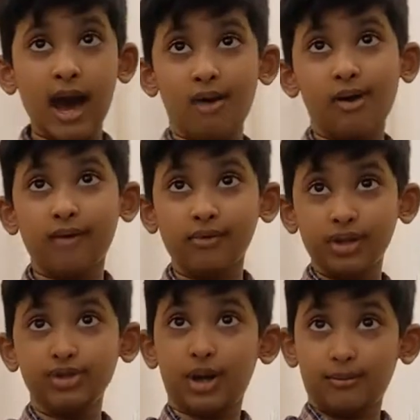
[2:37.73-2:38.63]
how I will
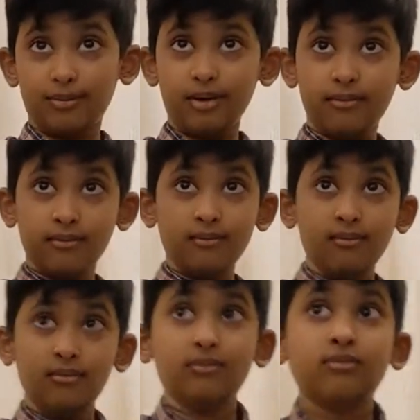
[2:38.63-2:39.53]
jump.
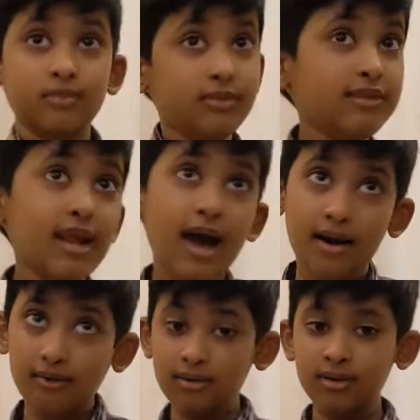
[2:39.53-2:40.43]

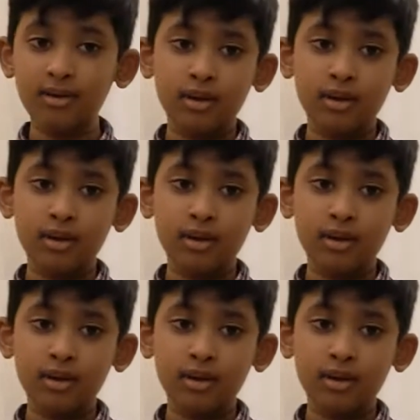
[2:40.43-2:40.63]
Now,